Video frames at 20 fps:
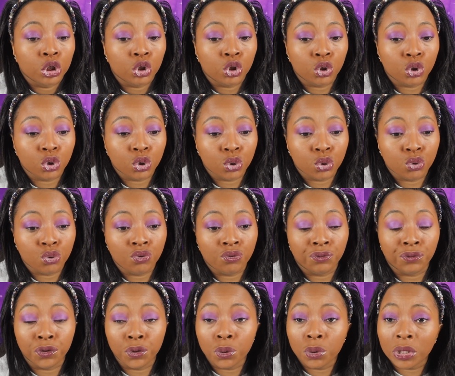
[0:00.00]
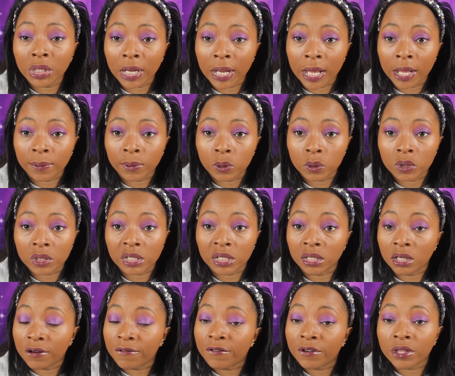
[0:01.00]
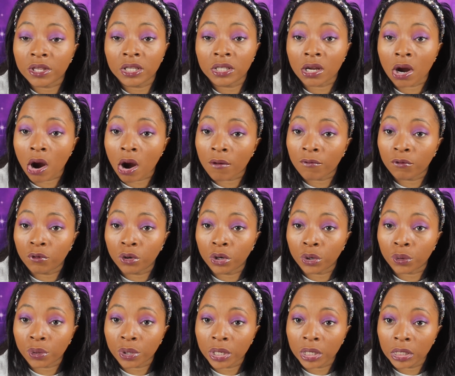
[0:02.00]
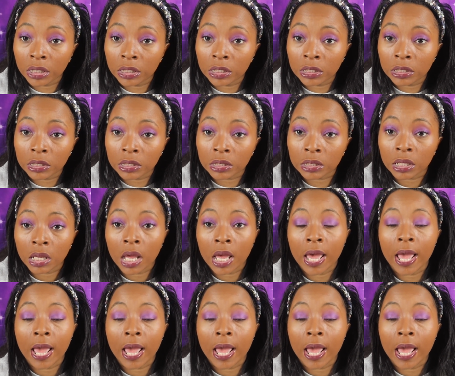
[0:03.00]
to view the labels, look for these harmful ingredients,